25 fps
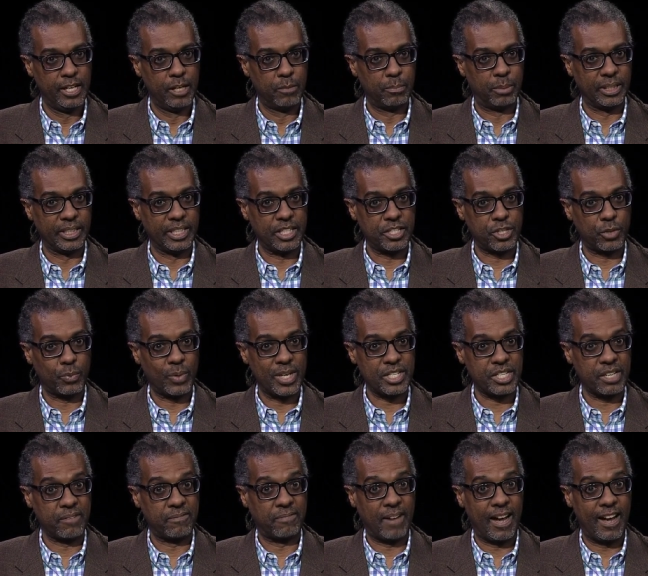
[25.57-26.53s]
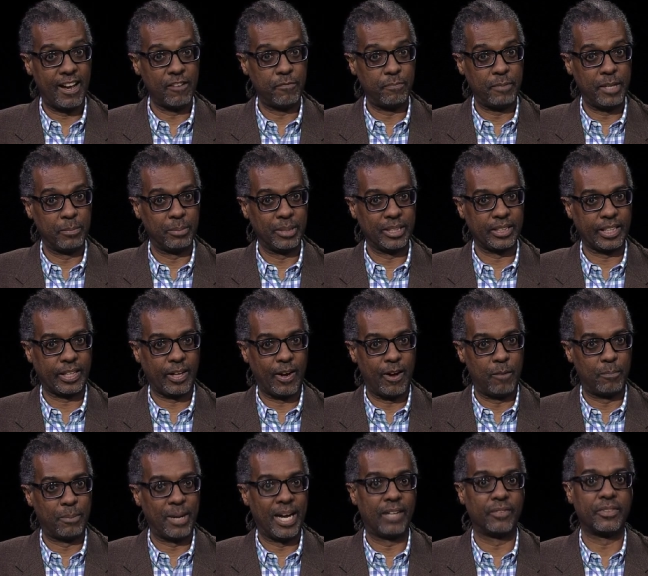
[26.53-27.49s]
Police arrested five people at the
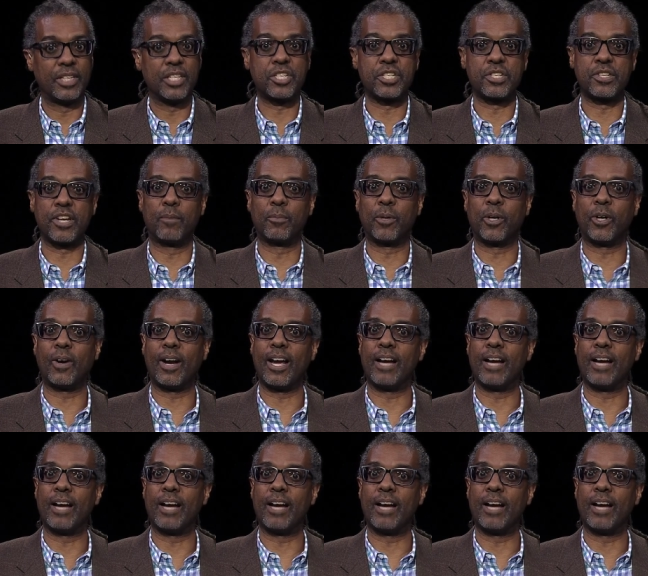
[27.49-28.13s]
compound this summer